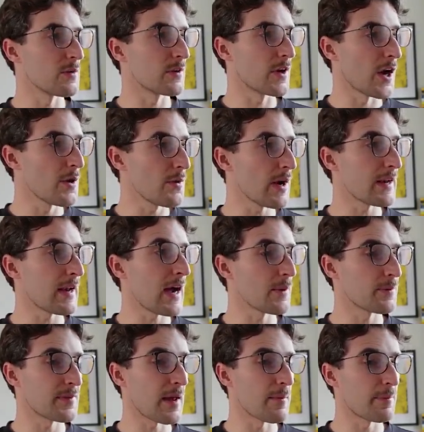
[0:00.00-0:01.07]
Go and help
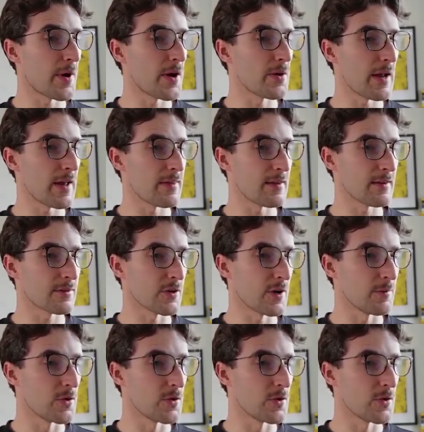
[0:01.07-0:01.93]
tempo in this group.